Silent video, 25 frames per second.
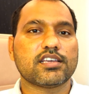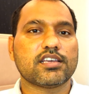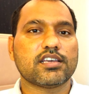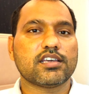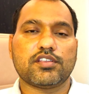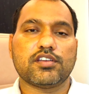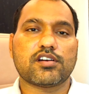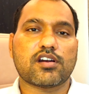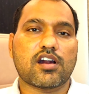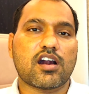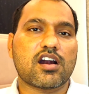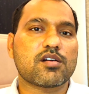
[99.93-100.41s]

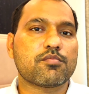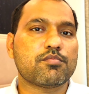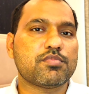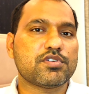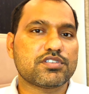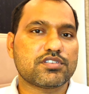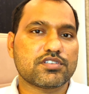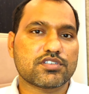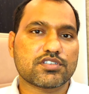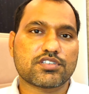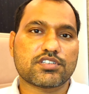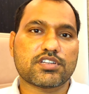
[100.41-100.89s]
There are
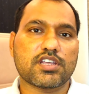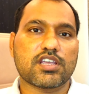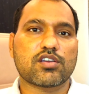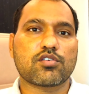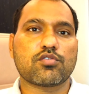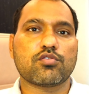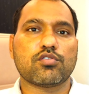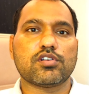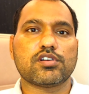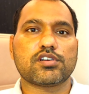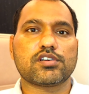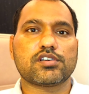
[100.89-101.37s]
business
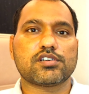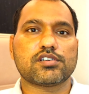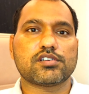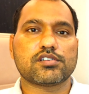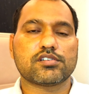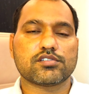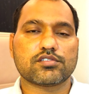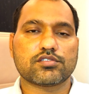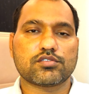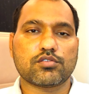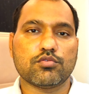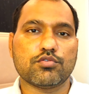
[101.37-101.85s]

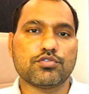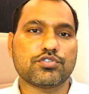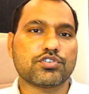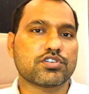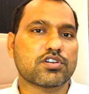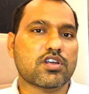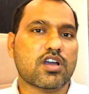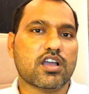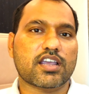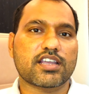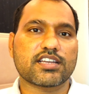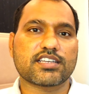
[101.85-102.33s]
stakeholder,
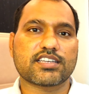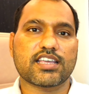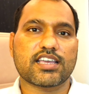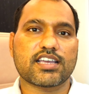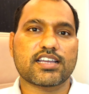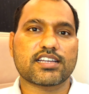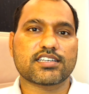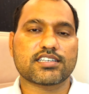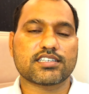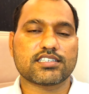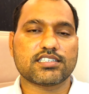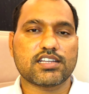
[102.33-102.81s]
solution
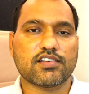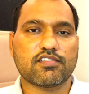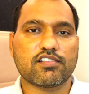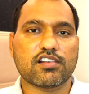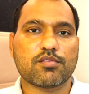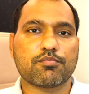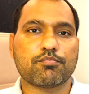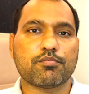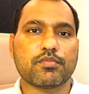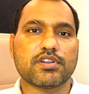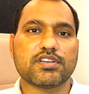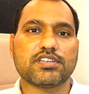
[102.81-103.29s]
architect,
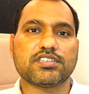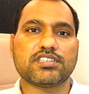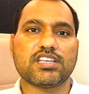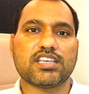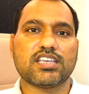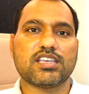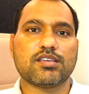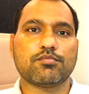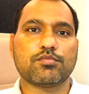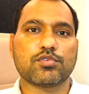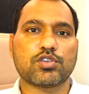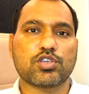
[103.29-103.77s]
development
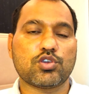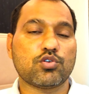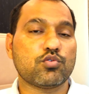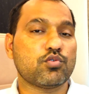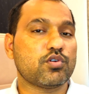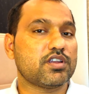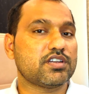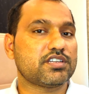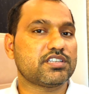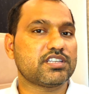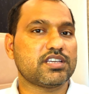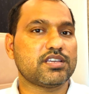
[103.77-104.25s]
team,
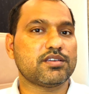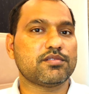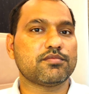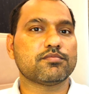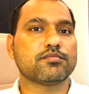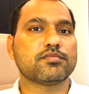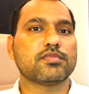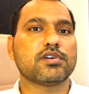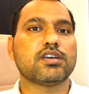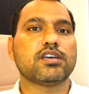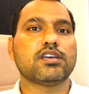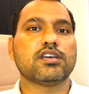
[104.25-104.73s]
QA
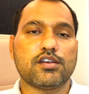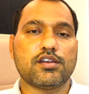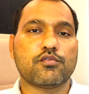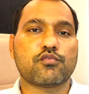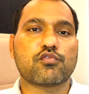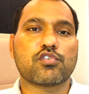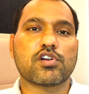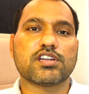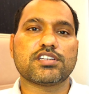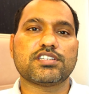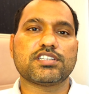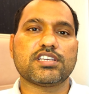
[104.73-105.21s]
team,
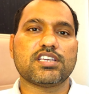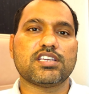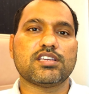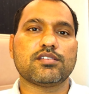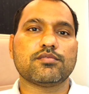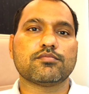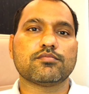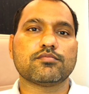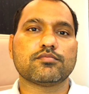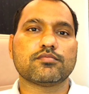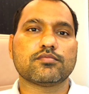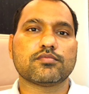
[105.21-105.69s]
infra
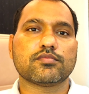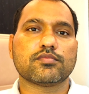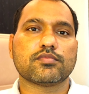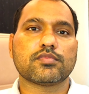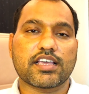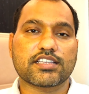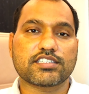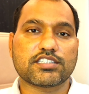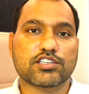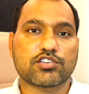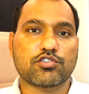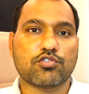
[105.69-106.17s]
team,
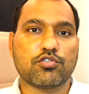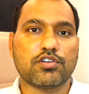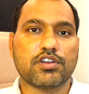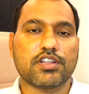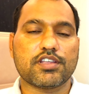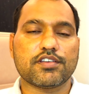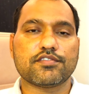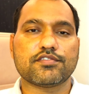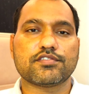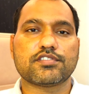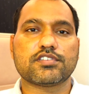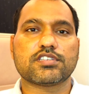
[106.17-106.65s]

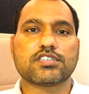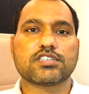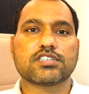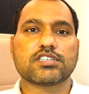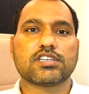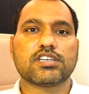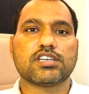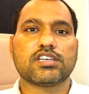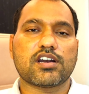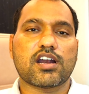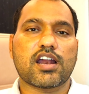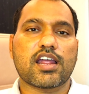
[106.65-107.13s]

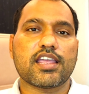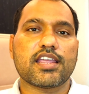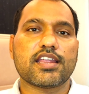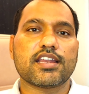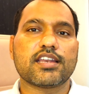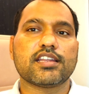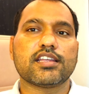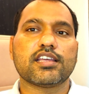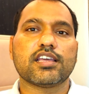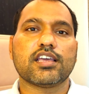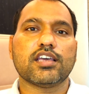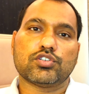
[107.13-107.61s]
executives,
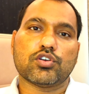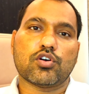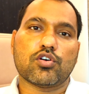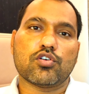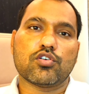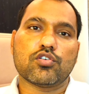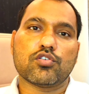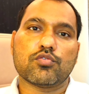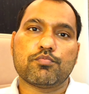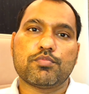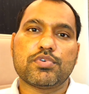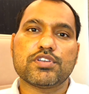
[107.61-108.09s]
right?
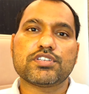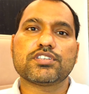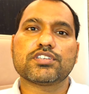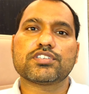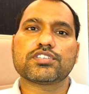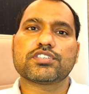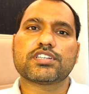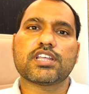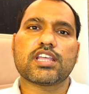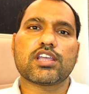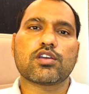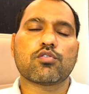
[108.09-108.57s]
So
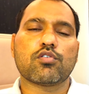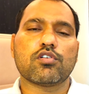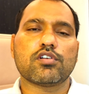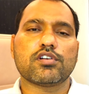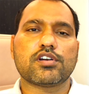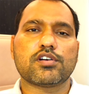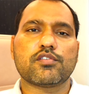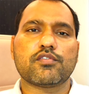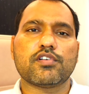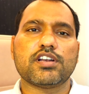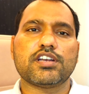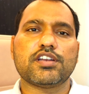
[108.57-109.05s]
business
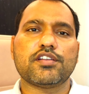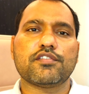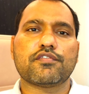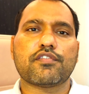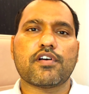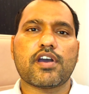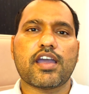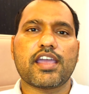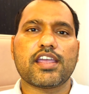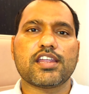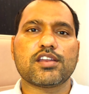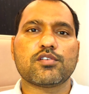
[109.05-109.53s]
stakeholder will
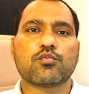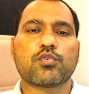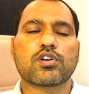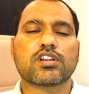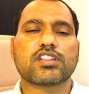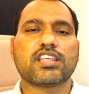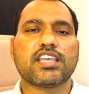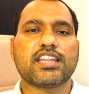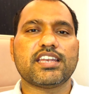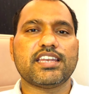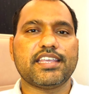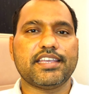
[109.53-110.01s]
define
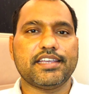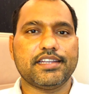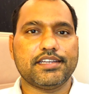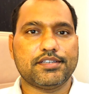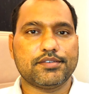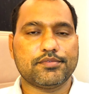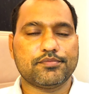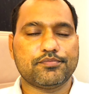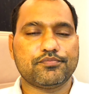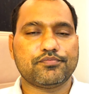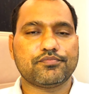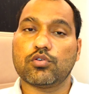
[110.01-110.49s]
what they
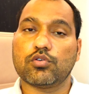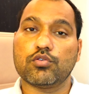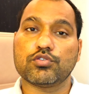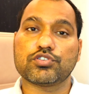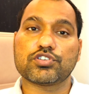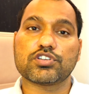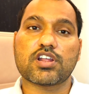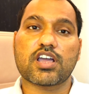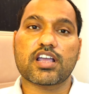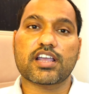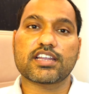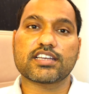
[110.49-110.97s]
need.
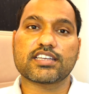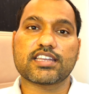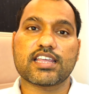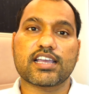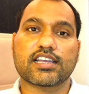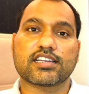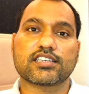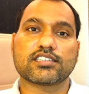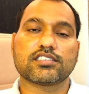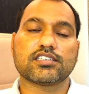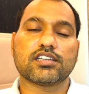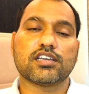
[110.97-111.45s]
Solution
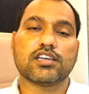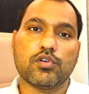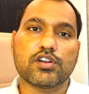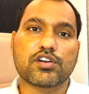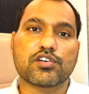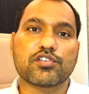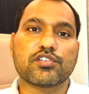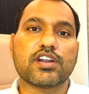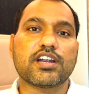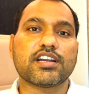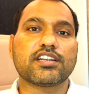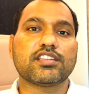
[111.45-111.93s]
architect will
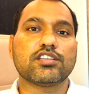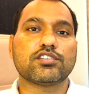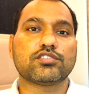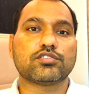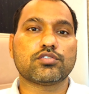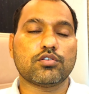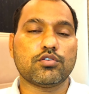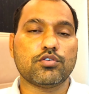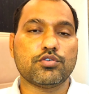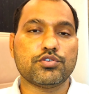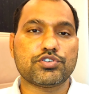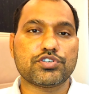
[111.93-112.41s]
create the
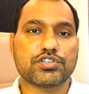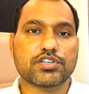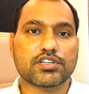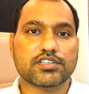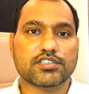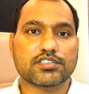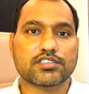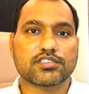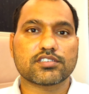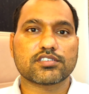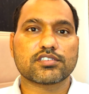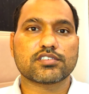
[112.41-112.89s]

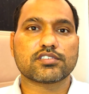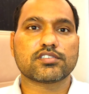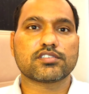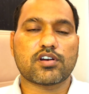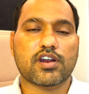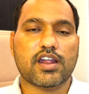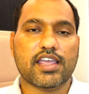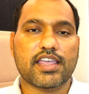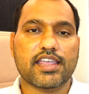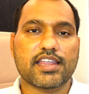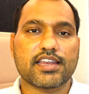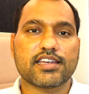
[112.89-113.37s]
solution,
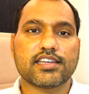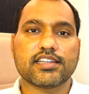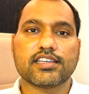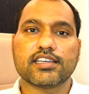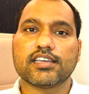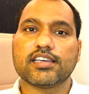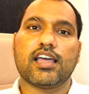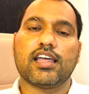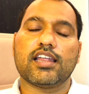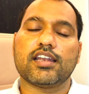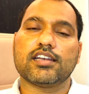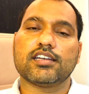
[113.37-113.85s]
right?
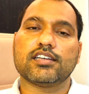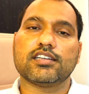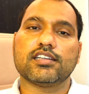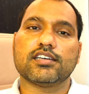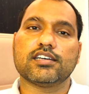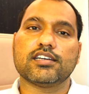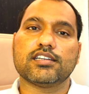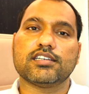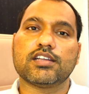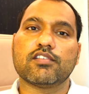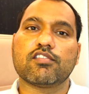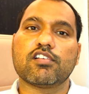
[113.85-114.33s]
And
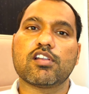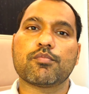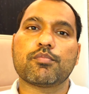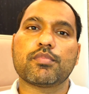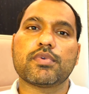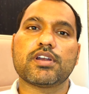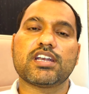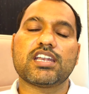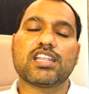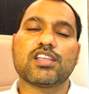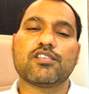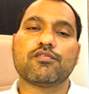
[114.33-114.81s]

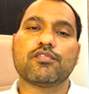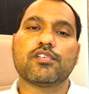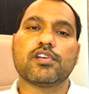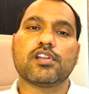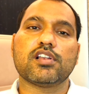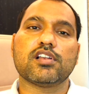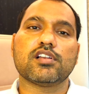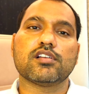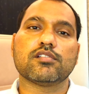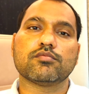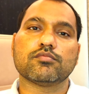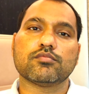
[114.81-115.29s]
development team
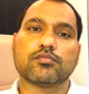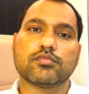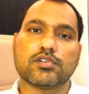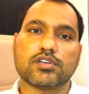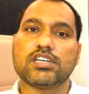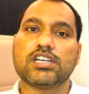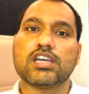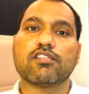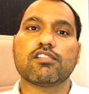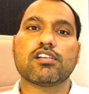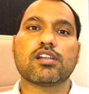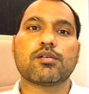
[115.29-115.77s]
will
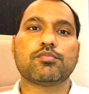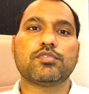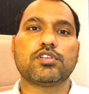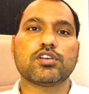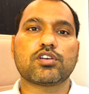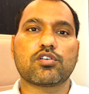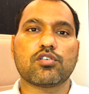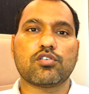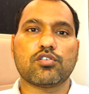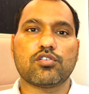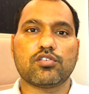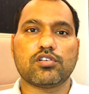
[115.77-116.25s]
develop
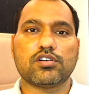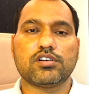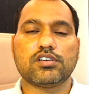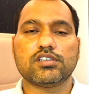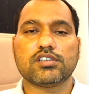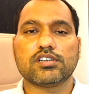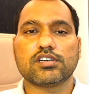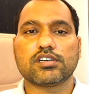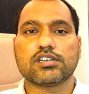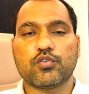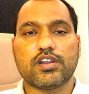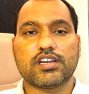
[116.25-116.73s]
the
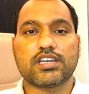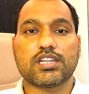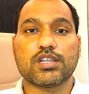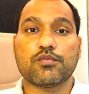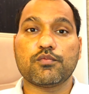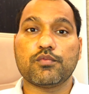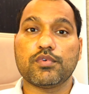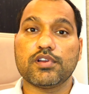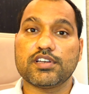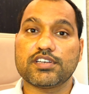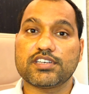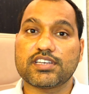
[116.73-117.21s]
code. QA
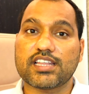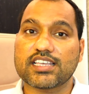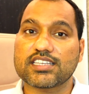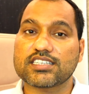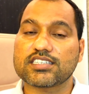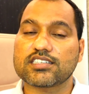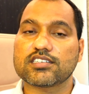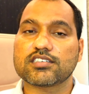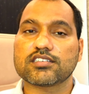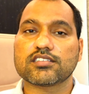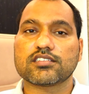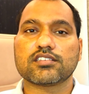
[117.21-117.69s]
team will
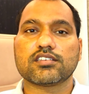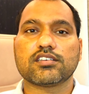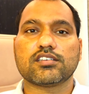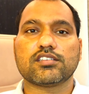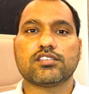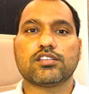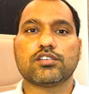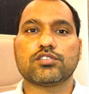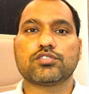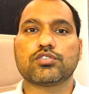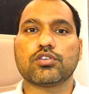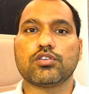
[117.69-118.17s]
test
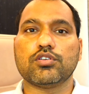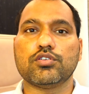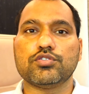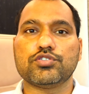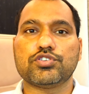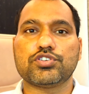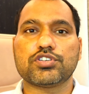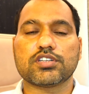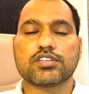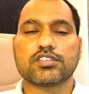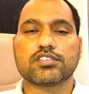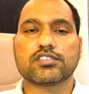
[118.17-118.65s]
the
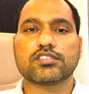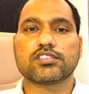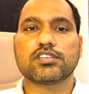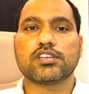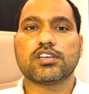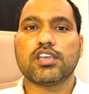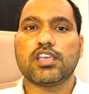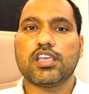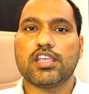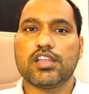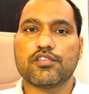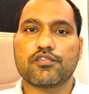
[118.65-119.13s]

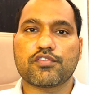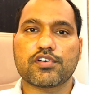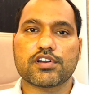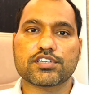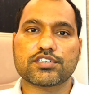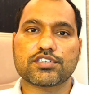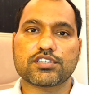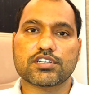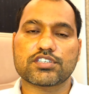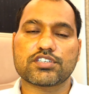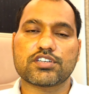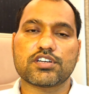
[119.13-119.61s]
solution.
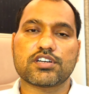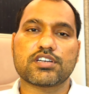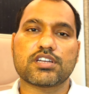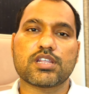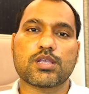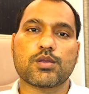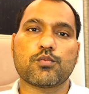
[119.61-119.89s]
Infrastructure